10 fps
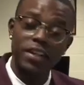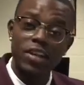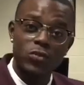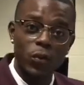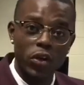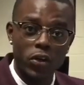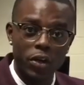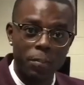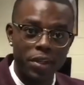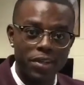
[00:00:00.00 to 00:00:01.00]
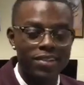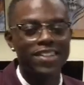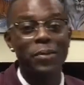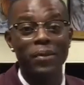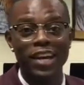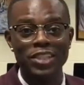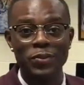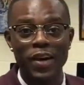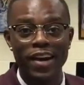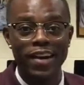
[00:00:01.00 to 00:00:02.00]
the next word going to be? I'm glad
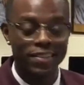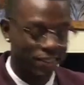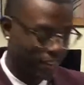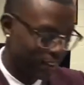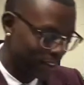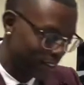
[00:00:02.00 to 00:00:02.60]
you asked.